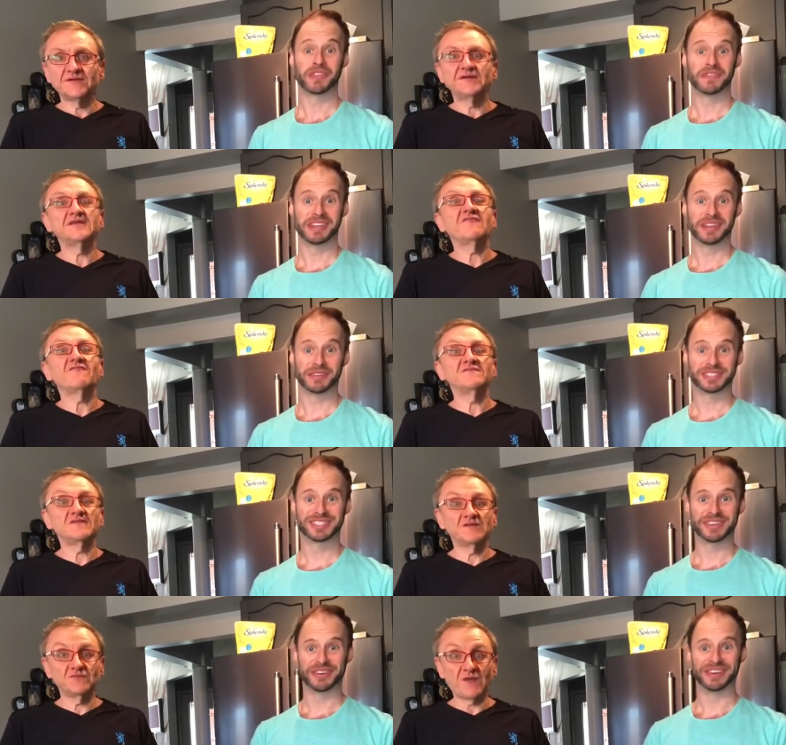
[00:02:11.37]
Speaker 1: of other videos,
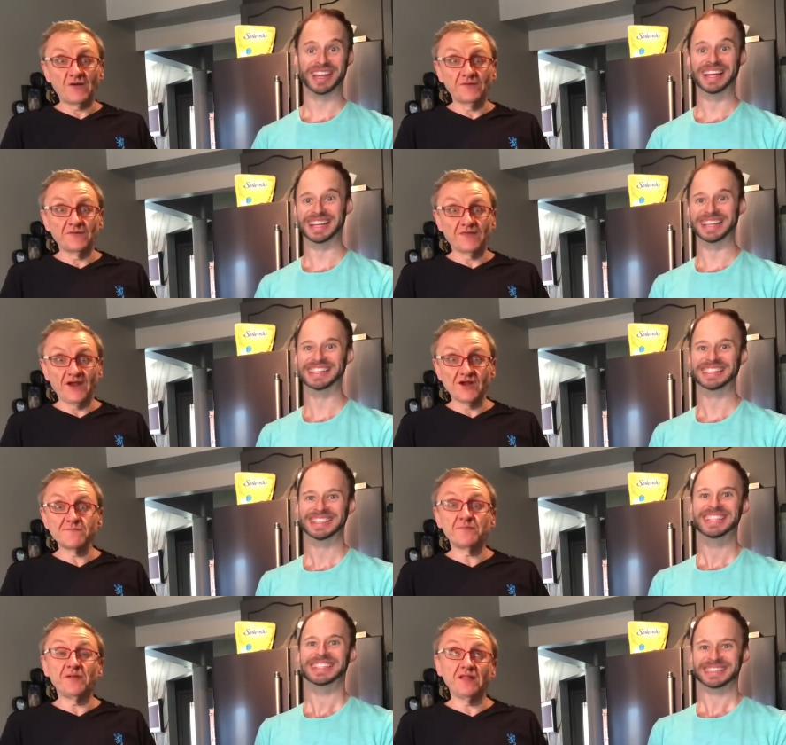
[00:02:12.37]
so...
Speaker 2: While we were
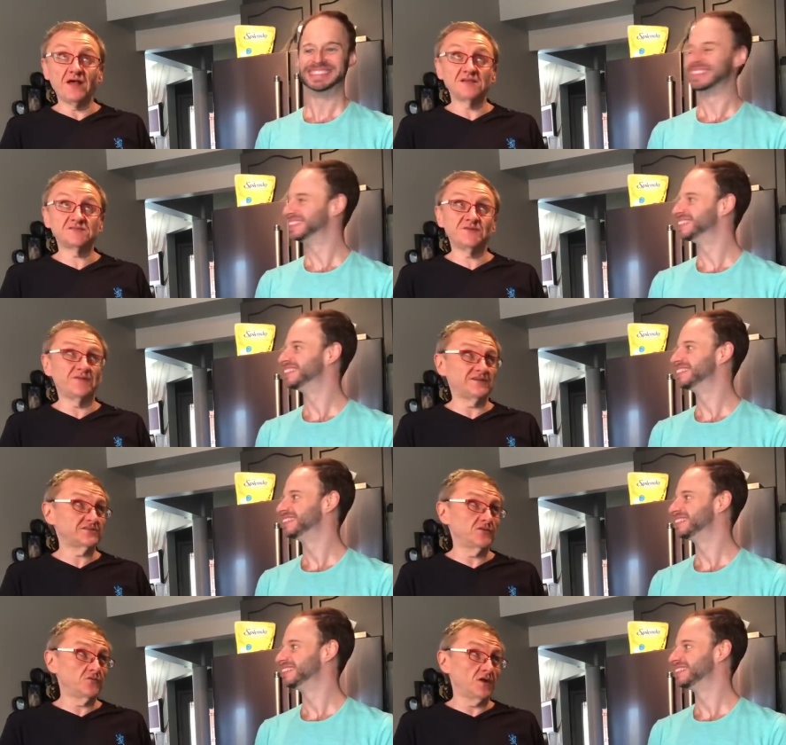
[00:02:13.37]
there, plus we
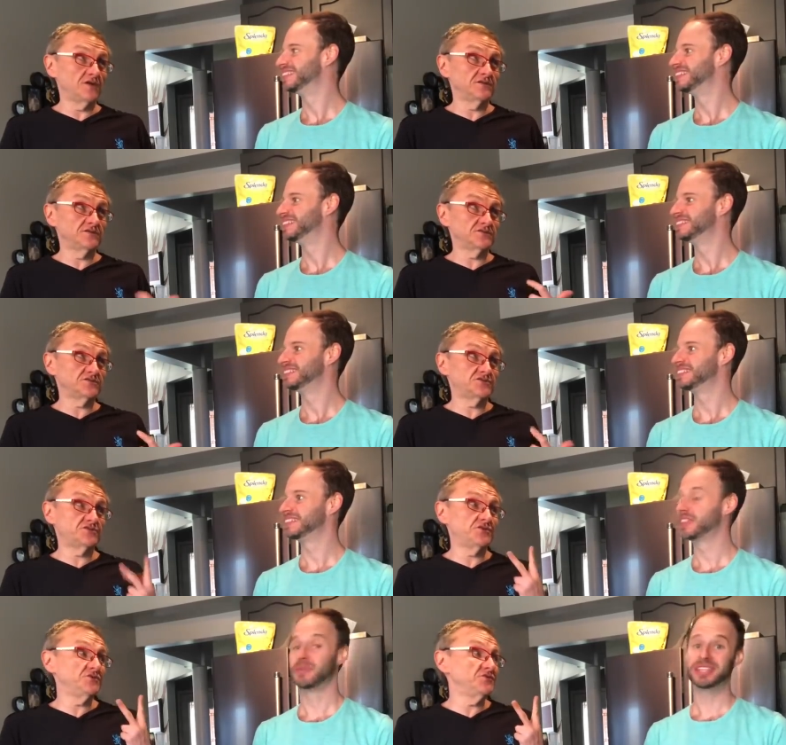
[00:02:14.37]
went to one,
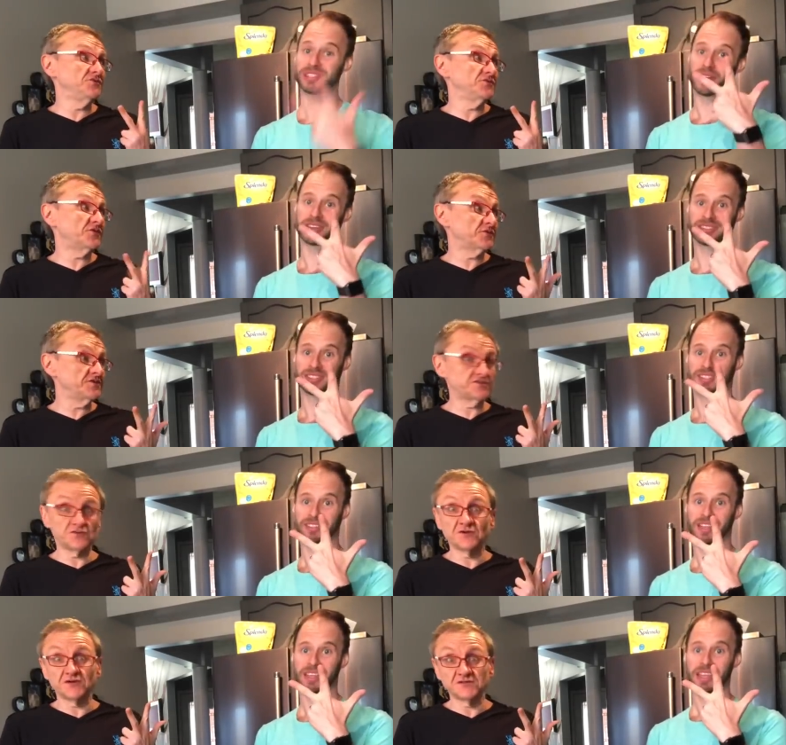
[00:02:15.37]
two, three stores. Three
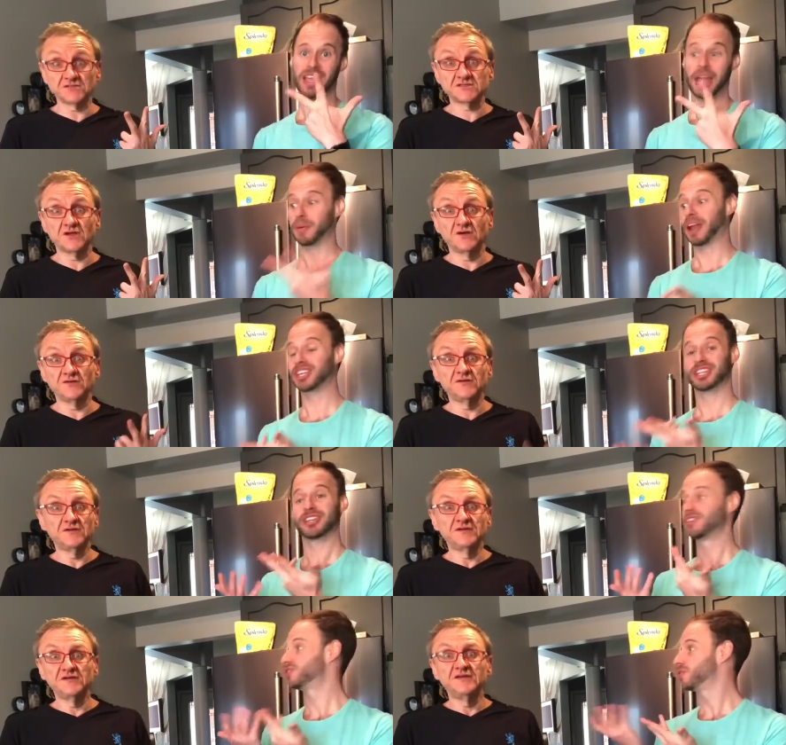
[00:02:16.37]
stores so. And we're
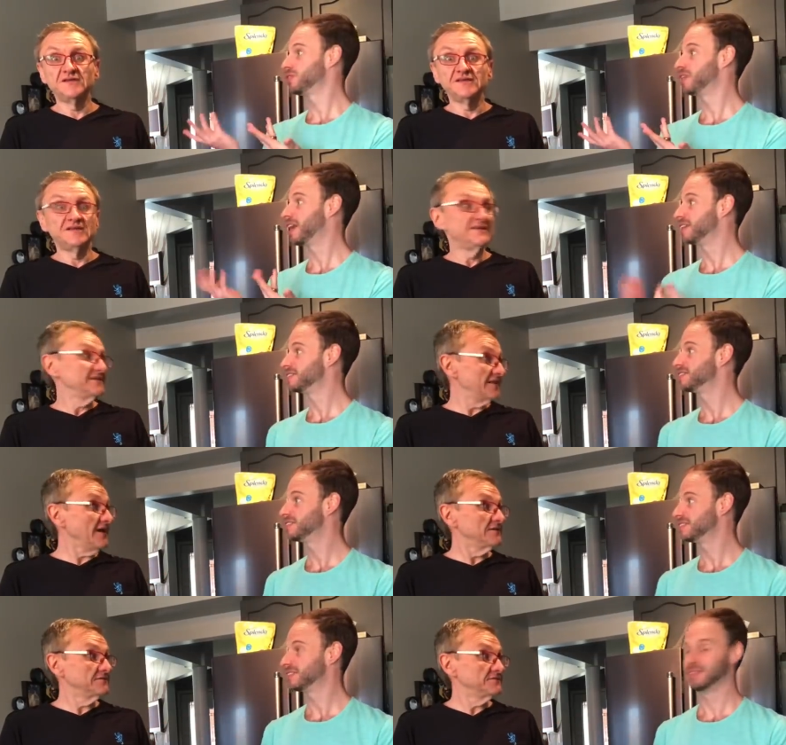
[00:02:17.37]
actually going to show you guys
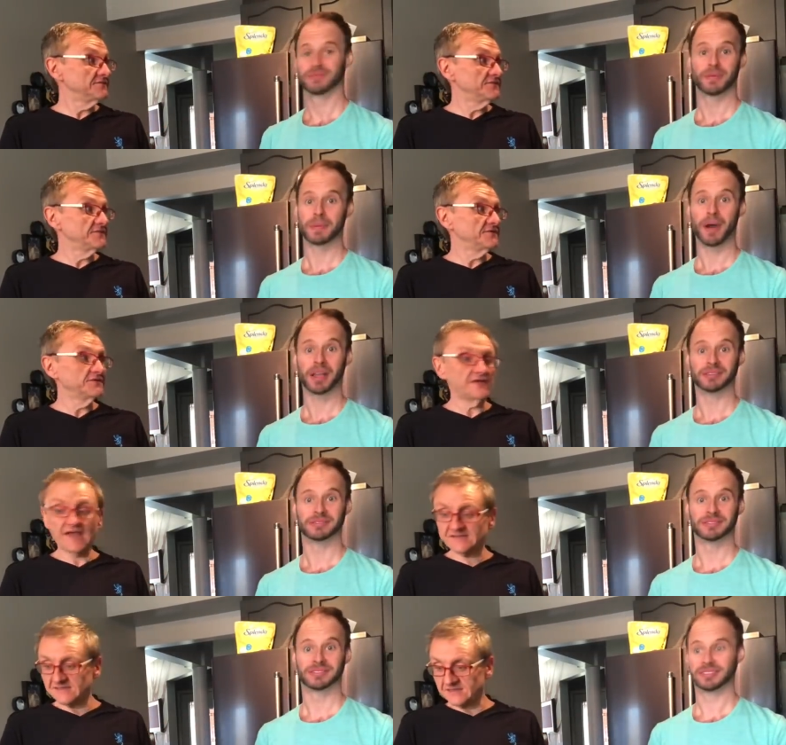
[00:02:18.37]
yeah. what we
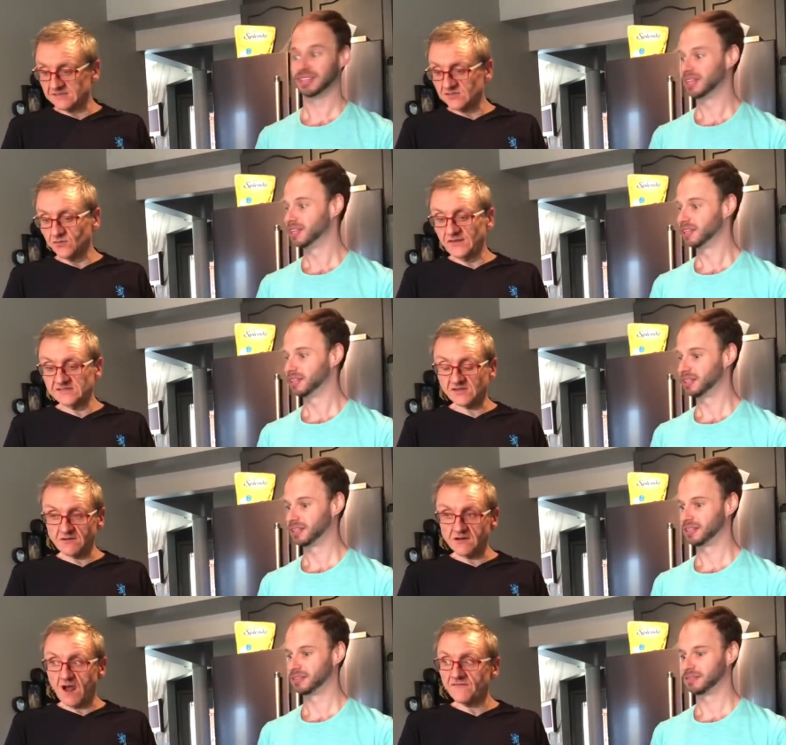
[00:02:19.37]
bought. Excellent. So we
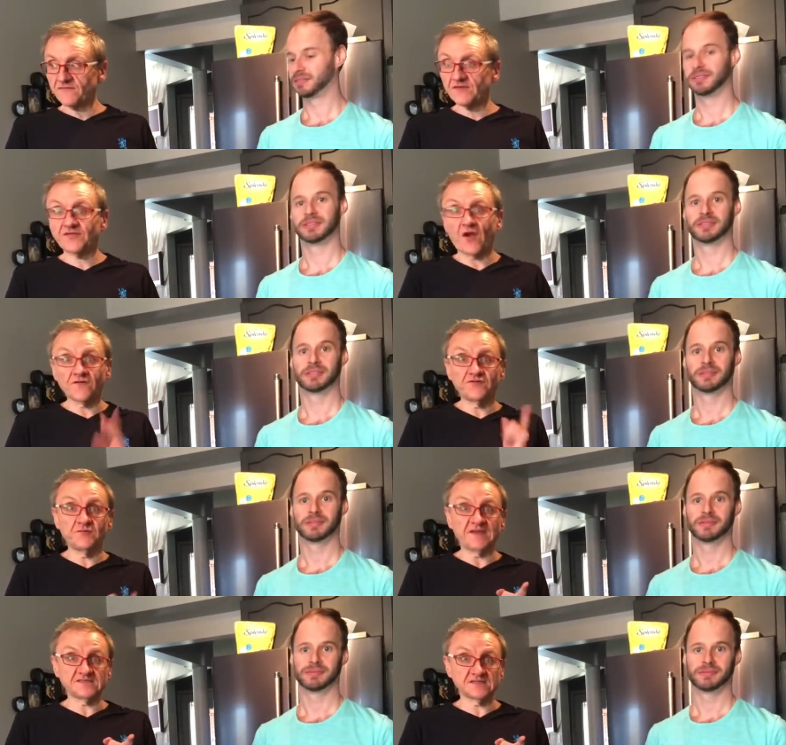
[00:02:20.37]
started off with our
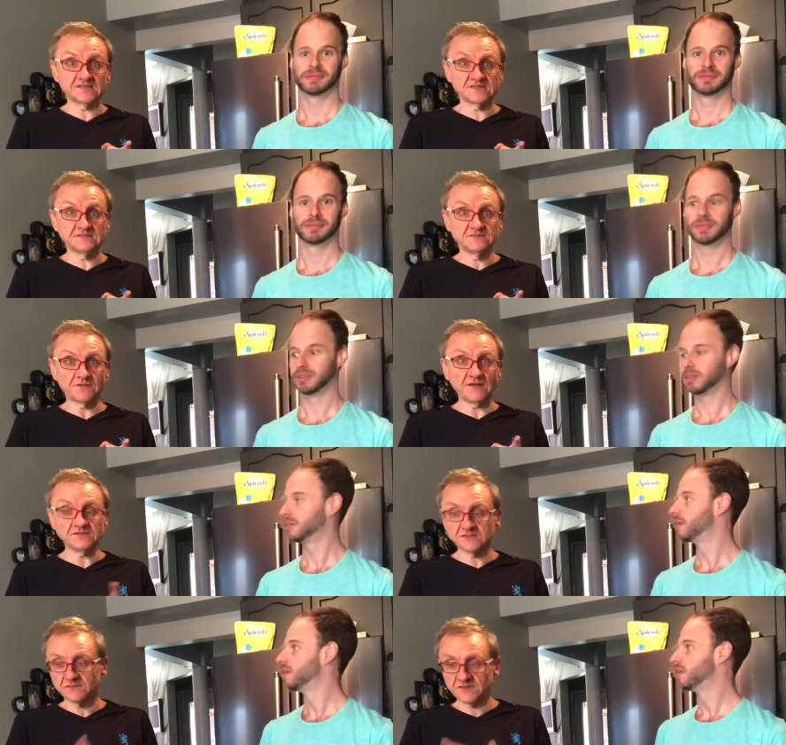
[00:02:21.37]
Food Basics,
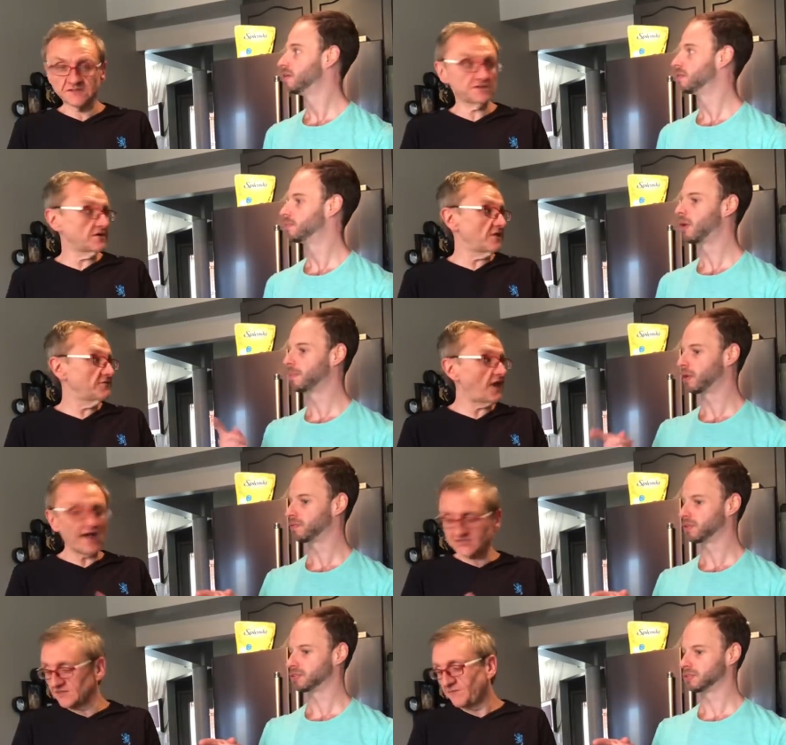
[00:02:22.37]
right? So we're going to start Bulk off...
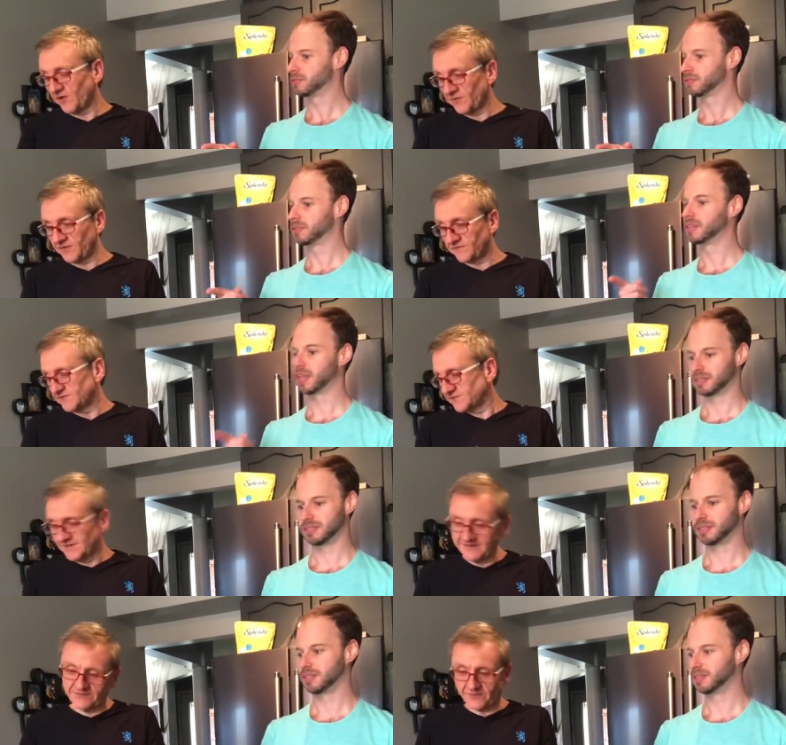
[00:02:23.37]
Barn. Actually, Bulk Barn. Yes.
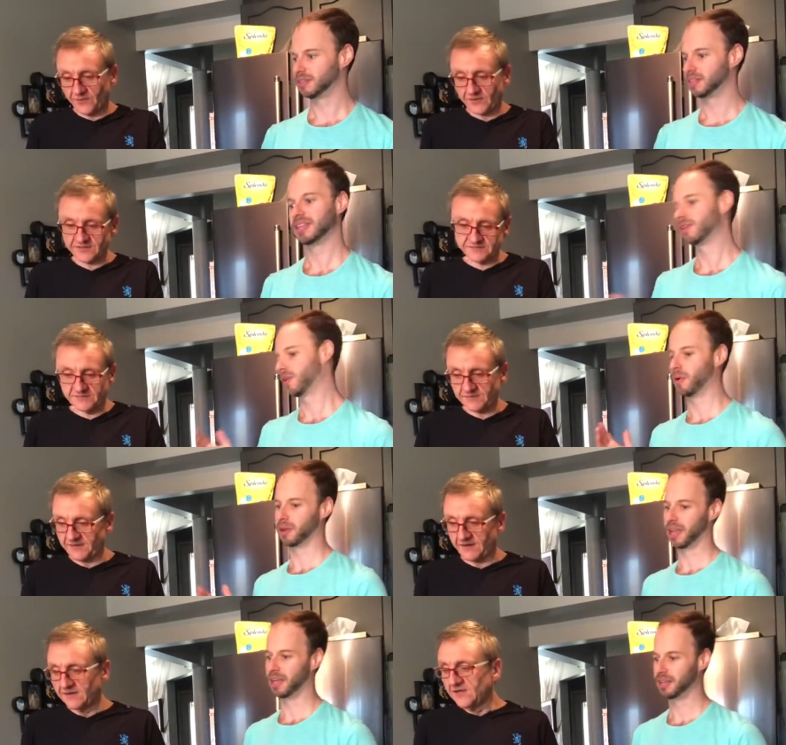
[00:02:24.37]
Well, either or. Either we
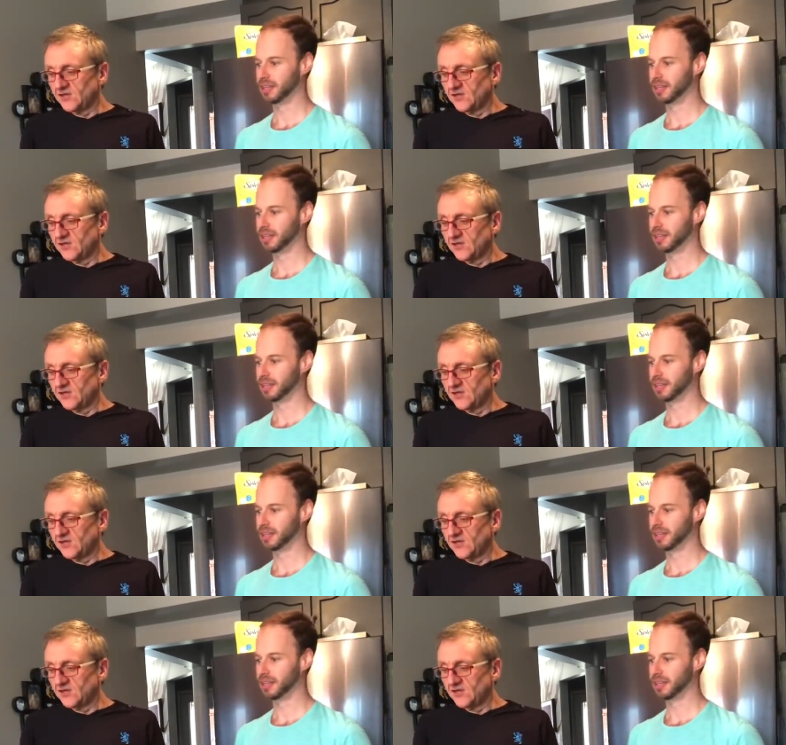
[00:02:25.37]
or, there. yeah.